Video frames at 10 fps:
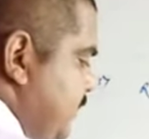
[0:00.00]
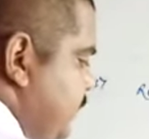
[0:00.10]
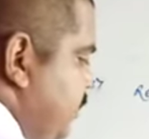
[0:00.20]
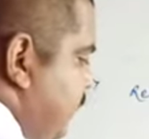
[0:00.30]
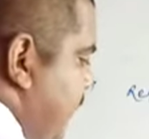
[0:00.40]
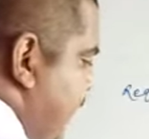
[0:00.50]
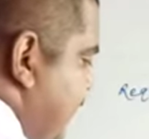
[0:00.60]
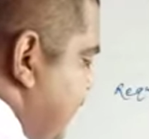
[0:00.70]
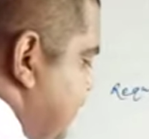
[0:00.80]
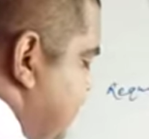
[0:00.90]
So
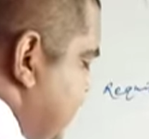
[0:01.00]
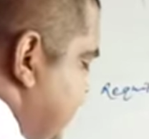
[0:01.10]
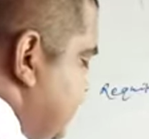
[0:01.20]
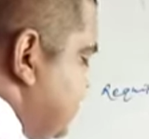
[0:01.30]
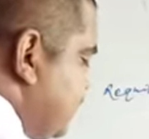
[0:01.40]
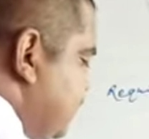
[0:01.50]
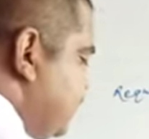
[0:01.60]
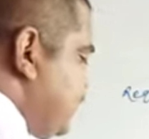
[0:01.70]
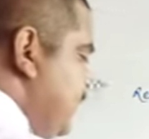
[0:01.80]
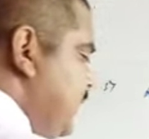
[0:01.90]
final answer is
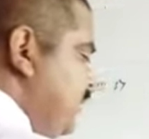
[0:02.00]
3